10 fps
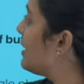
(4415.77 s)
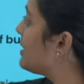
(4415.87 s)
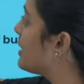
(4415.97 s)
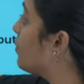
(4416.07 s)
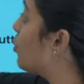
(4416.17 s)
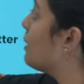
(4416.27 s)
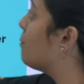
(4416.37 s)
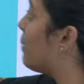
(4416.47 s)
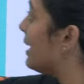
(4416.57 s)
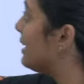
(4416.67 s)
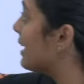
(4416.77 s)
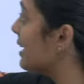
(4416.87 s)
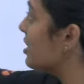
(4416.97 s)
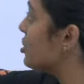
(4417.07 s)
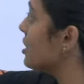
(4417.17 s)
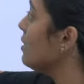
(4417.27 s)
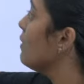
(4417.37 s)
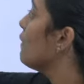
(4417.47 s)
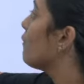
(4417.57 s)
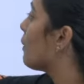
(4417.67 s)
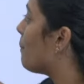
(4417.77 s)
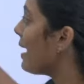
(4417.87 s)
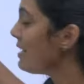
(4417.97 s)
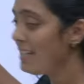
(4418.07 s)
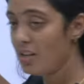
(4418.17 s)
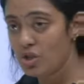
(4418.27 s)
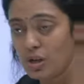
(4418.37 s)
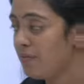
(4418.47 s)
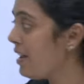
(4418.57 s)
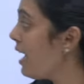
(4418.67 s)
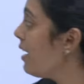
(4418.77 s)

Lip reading: is removed in bud condition from a bisexual flower.